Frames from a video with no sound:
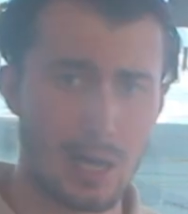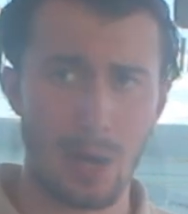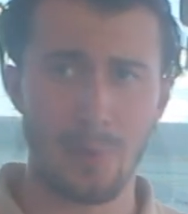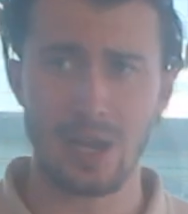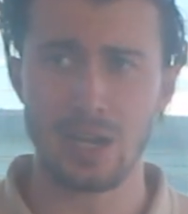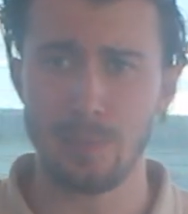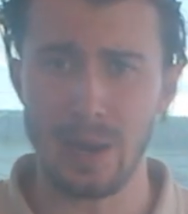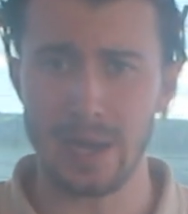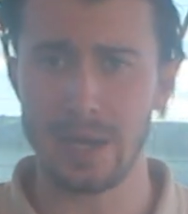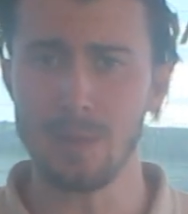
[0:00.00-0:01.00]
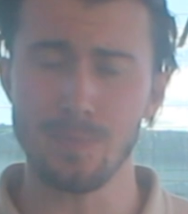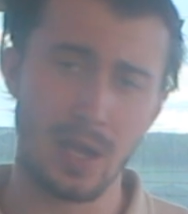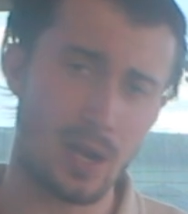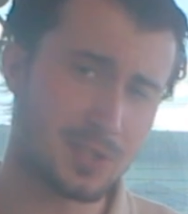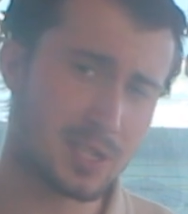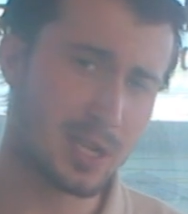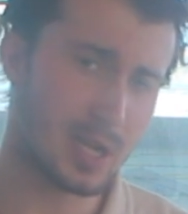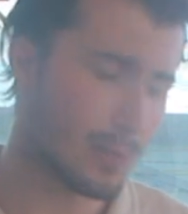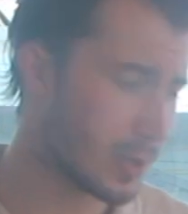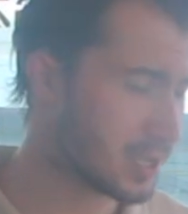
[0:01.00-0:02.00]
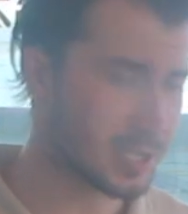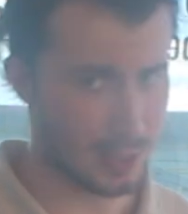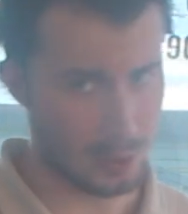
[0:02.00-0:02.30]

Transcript: going to get into packing up and I'll see you when this is